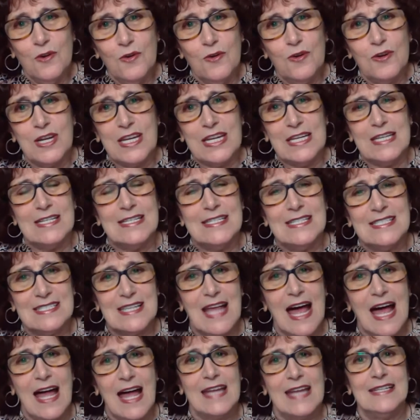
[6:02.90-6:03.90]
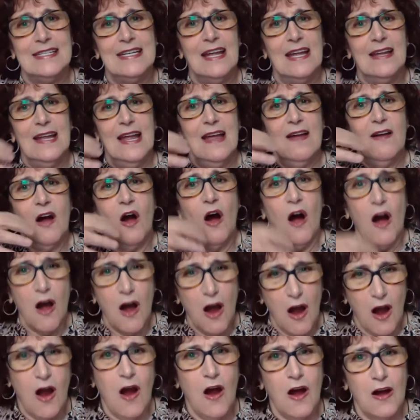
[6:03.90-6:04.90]
look inside our
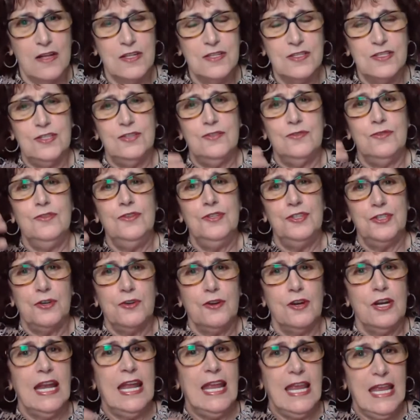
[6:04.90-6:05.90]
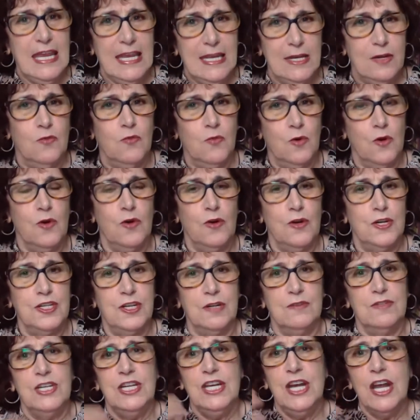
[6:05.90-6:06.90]
hearts, to turn
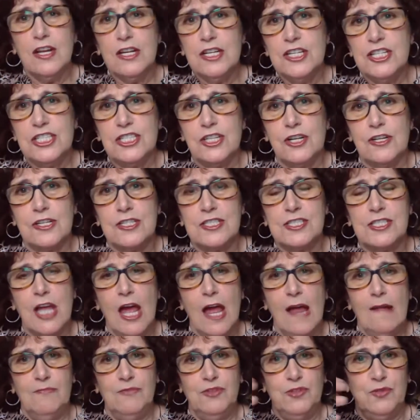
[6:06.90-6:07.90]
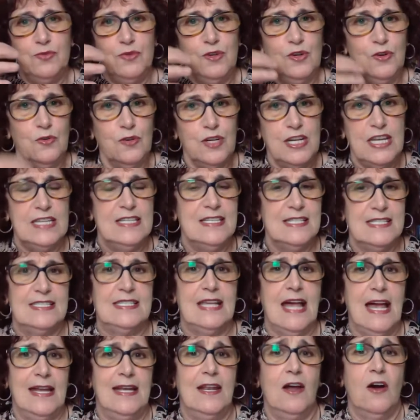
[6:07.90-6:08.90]
inward, not just to look
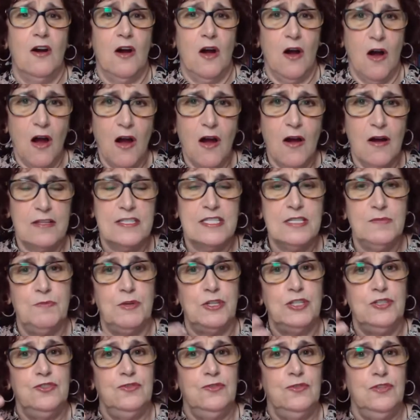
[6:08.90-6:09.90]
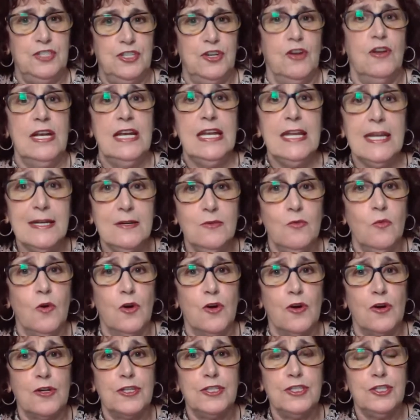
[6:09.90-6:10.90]
inside our hearts, but to turn
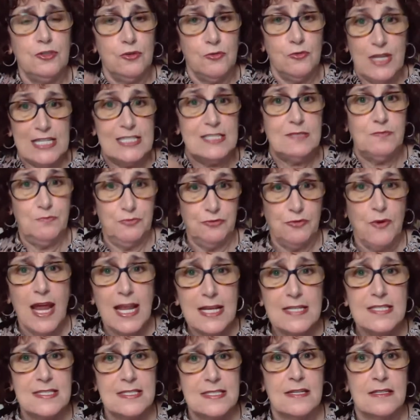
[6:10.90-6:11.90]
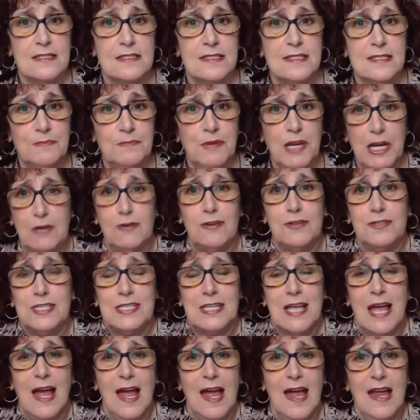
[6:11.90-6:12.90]
inward to His presence. Because
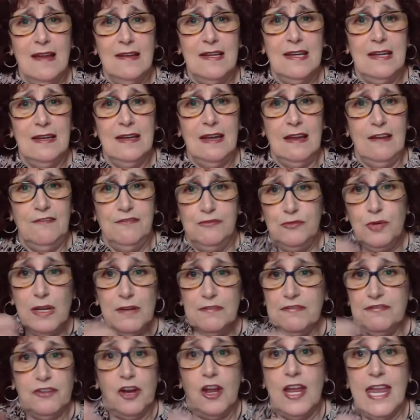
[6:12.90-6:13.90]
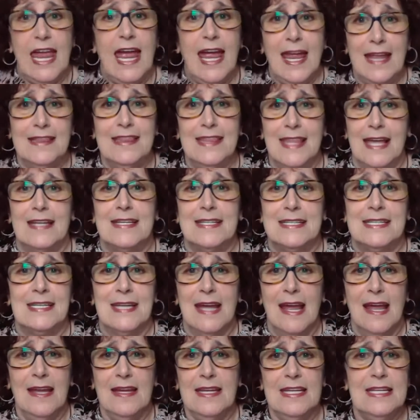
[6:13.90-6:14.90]
if we forget that
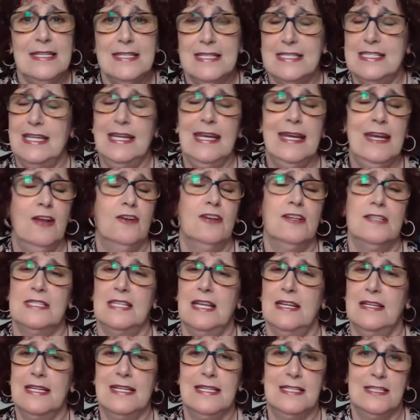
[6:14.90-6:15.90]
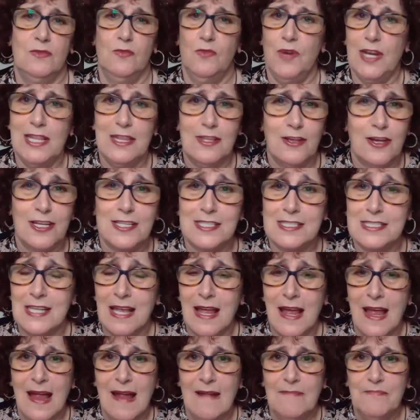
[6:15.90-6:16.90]
He's in us and He's with us,
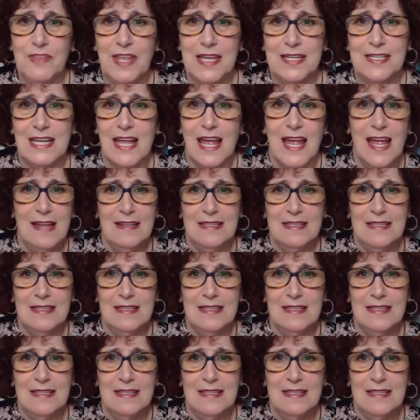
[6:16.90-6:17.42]
I mean,